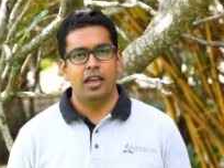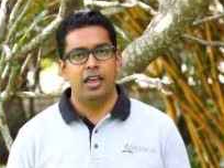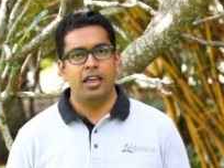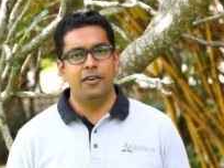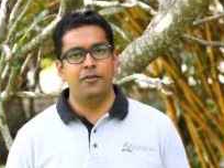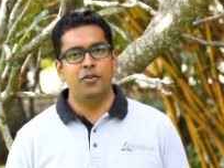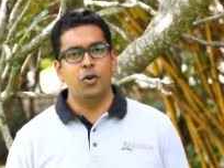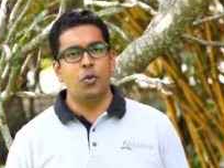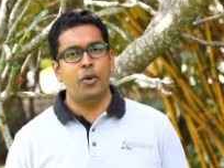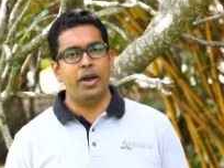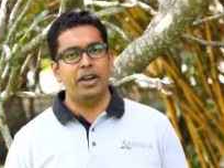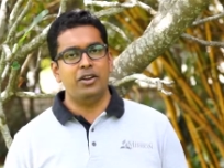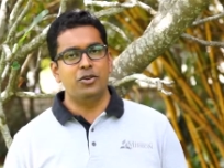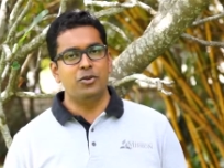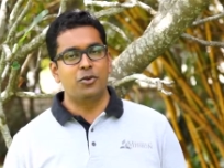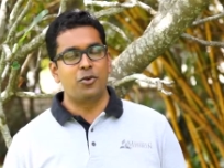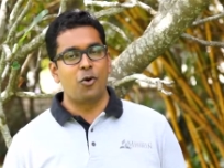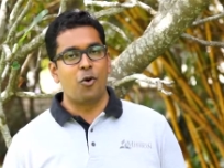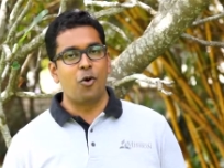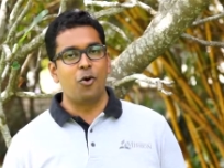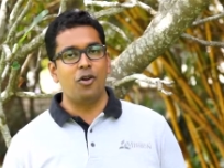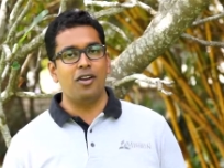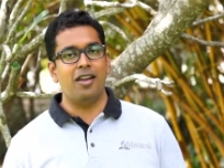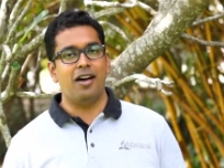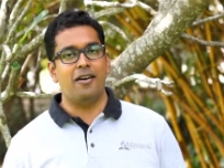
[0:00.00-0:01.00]
If you were to
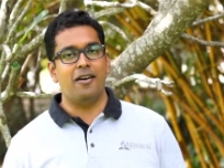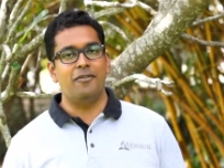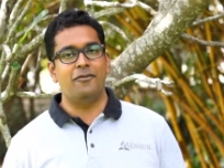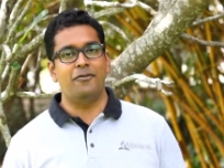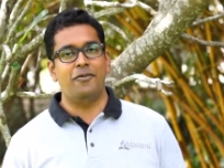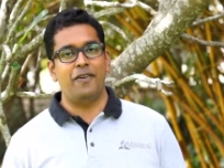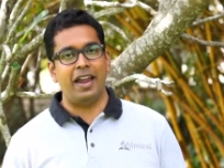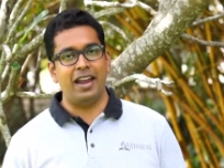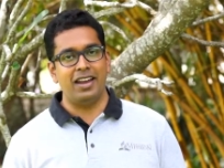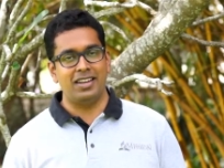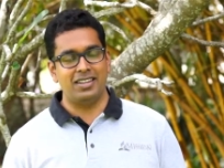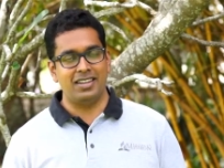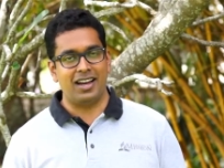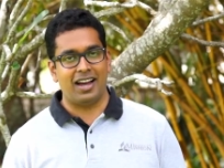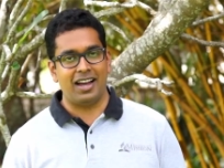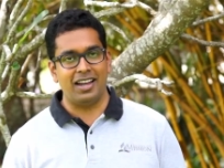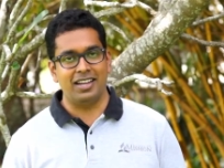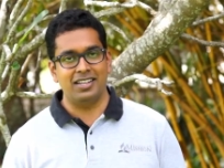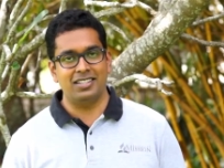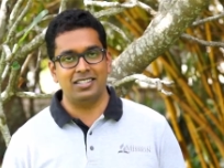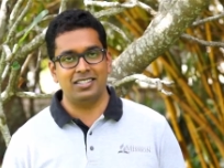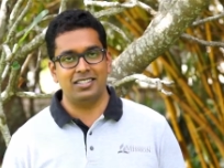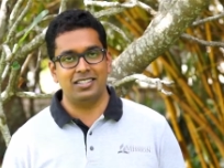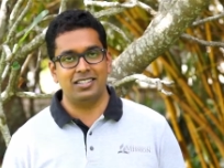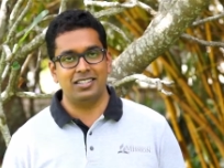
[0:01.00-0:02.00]
roll a fair
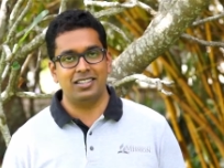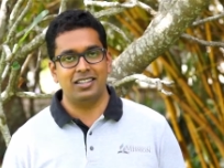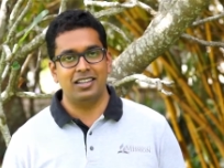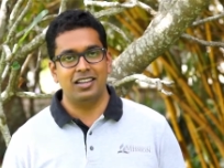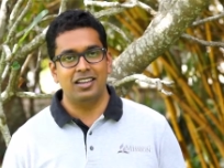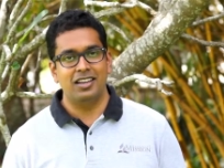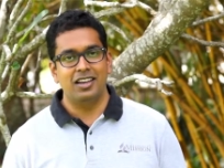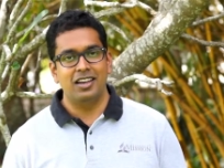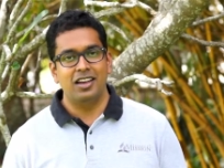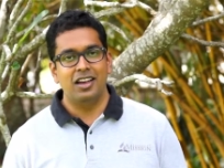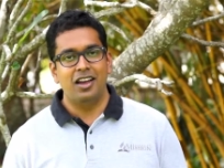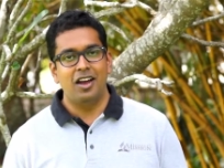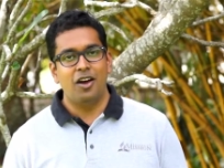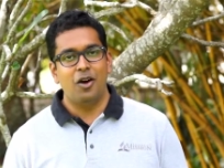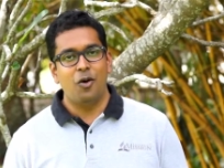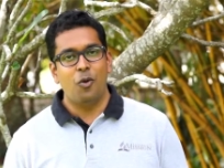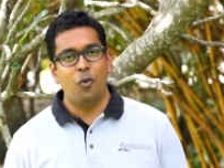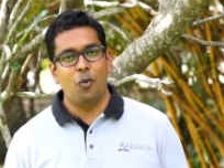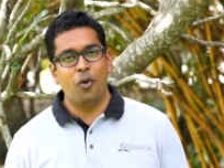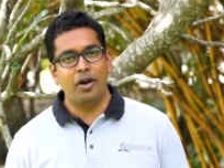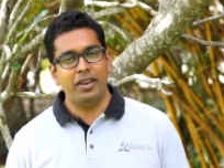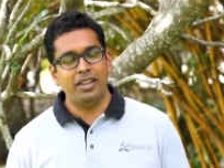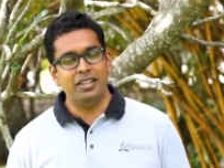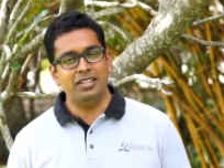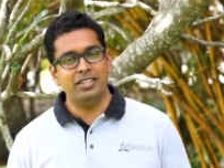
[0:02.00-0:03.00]
dice,
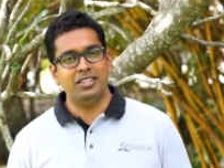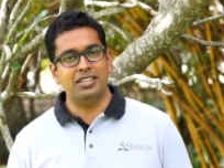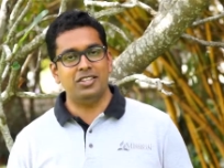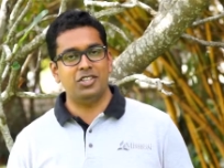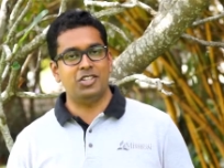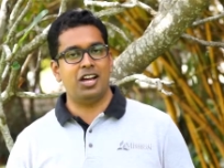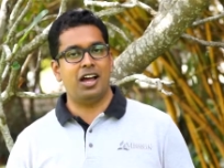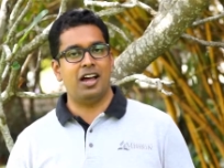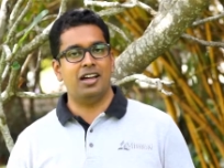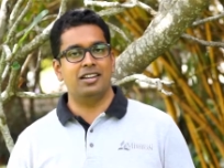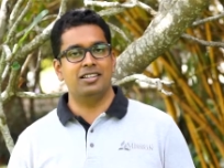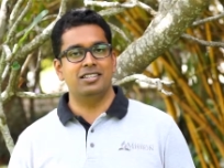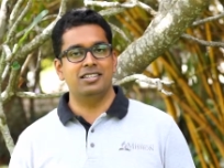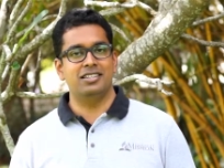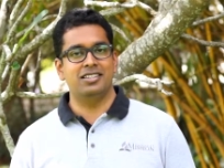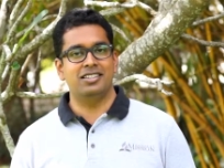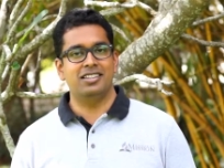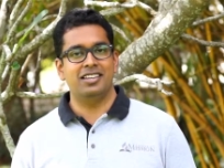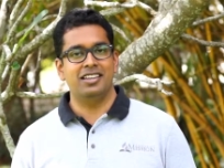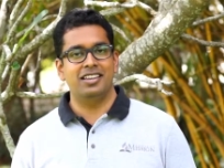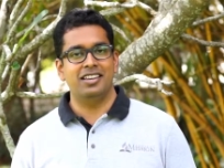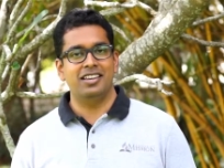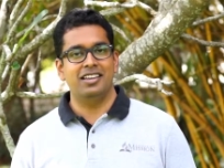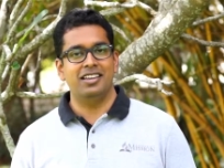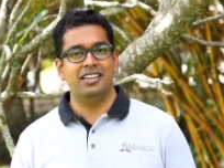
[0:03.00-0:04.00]
what is the chance
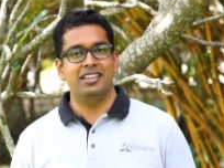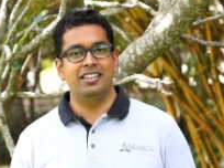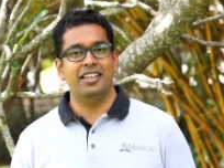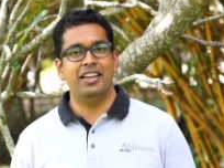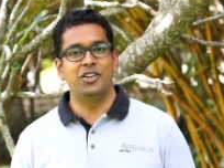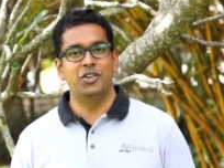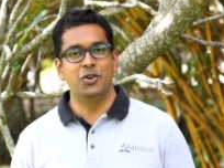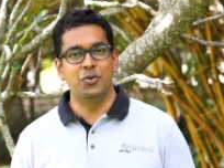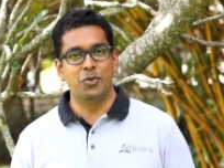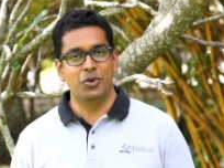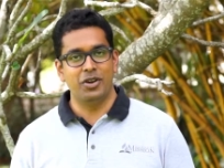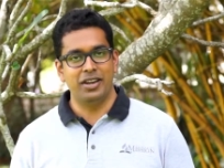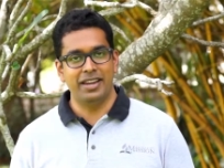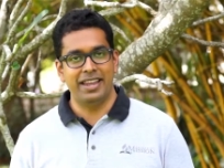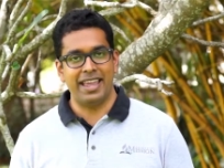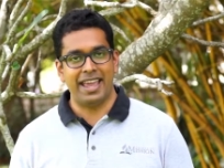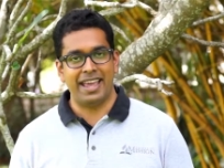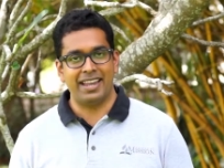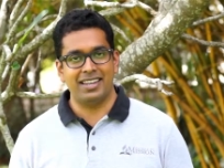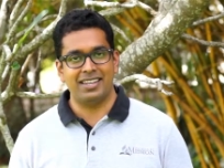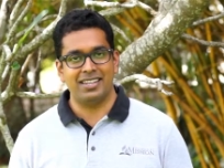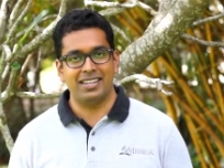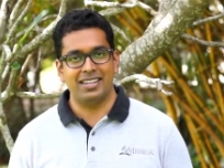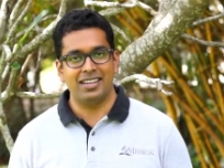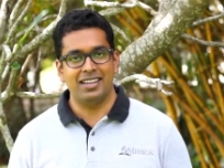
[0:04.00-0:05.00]
that you would
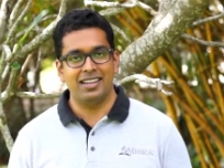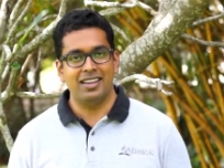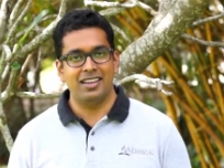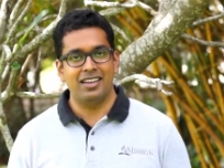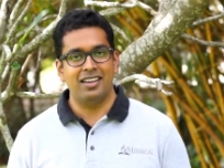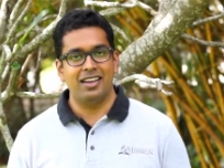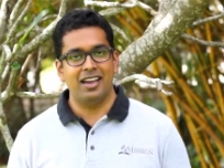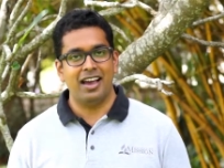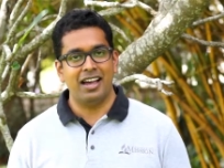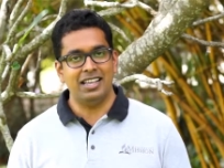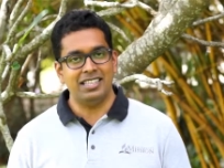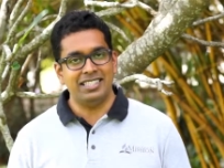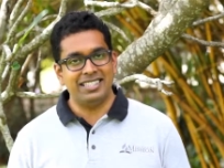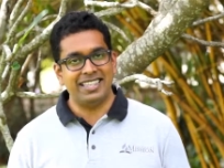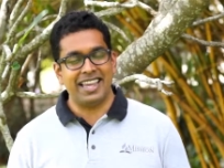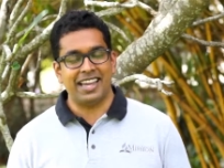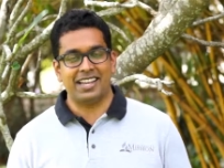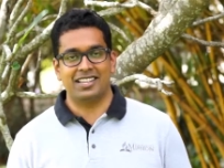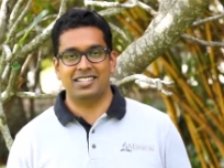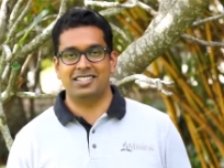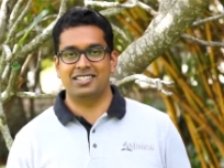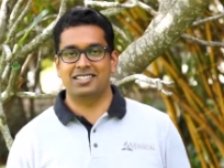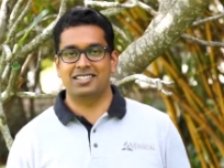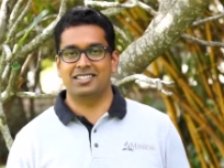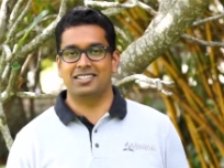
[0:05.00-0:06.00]
get a six?